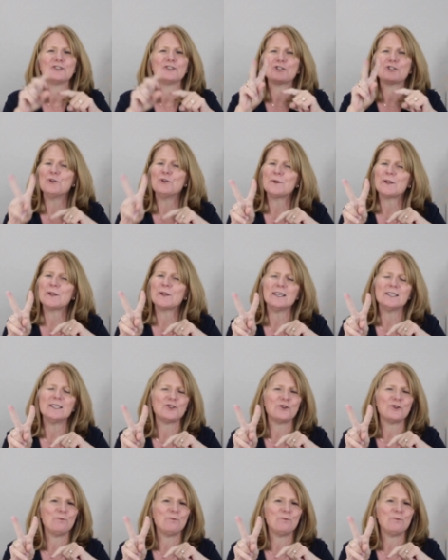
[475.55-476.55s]
two
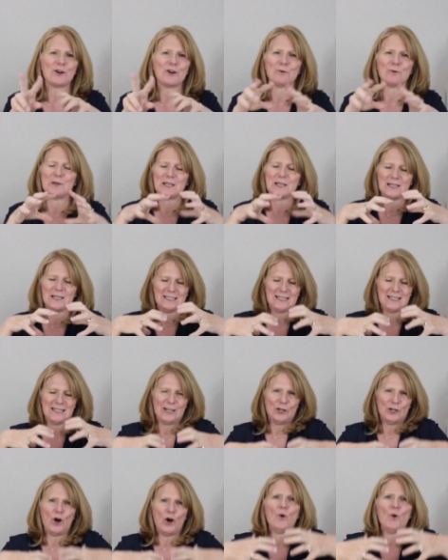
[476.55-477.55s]
kids are better because they
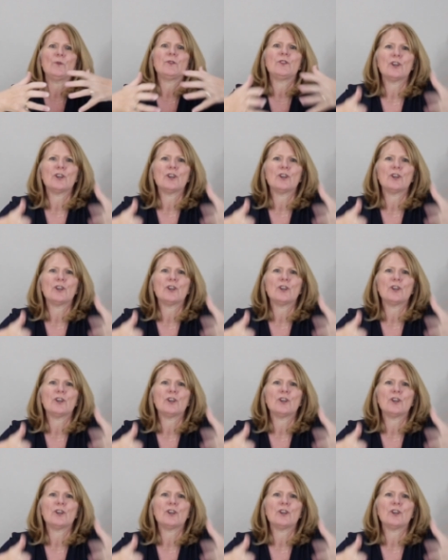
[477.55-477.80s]
know